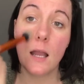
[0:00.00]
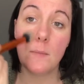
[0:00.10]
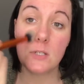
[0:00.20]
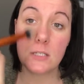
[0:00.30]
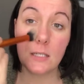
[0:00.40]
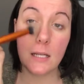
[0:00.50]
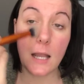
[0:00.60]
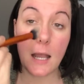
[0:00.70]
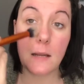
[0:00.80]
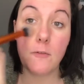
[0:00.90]
I'm just going to
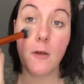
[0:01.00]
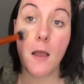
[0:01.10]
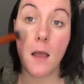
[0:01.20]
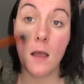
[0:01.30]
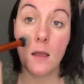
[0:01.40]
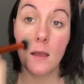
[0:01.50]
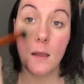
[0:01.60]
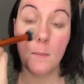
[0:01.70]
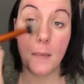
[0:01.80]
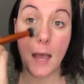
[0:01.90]
kind of
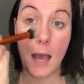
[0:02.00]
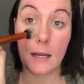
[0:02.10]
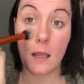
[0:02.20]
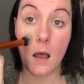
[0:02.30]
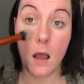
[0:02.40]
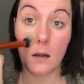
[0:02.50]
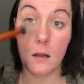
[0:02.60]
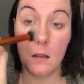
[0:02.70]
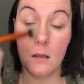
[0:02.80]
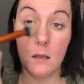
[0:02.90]
pat it on,
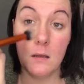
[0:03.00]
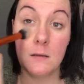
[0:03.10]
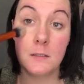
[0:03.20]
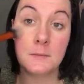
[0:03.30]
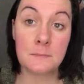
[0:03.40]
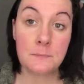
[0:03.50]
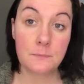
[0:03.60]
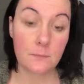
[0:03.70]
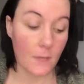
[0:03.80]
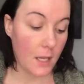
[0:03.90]

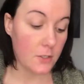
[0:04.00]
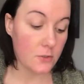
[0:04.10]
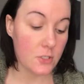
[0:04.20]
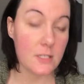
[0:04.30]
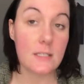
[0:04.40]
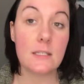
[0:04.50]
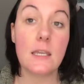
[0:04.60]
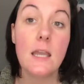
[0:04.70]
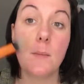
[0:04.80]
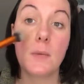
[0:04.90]
and you'll just
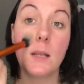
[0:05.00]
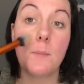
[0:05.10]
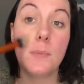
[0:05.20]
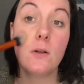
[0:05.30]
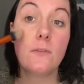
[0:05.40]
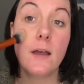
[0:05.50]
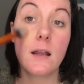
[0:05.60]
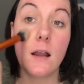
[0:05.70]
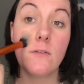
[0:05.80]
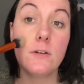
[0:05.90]
see I'm going to build that
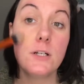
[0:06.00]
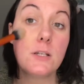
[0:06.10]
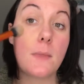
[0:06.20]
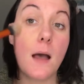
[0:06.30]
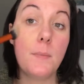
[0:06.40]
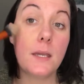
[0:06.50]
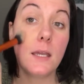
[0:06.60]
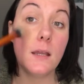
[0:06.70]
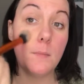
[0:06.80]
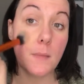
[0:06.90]
coverage. I'm not
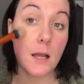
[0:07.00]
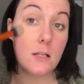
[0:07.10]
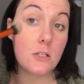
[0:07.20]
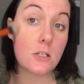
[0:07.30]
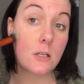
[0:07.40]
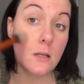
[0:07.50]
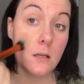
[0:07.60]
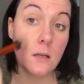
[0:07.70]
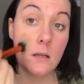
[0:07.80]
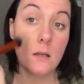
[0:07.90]
picking up much,
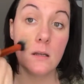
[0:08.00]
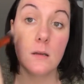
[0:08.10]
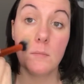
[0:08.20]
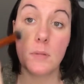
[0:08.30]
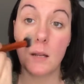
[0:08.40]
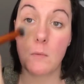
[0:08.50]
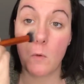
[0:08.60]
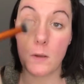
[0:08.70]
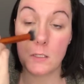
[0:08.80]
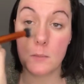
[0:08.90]
but I'm
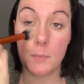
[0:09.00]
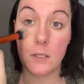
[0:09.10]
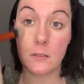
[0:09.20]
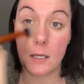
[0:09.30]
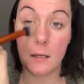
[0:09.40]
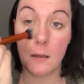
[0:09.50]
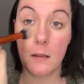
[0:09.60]
going to build it.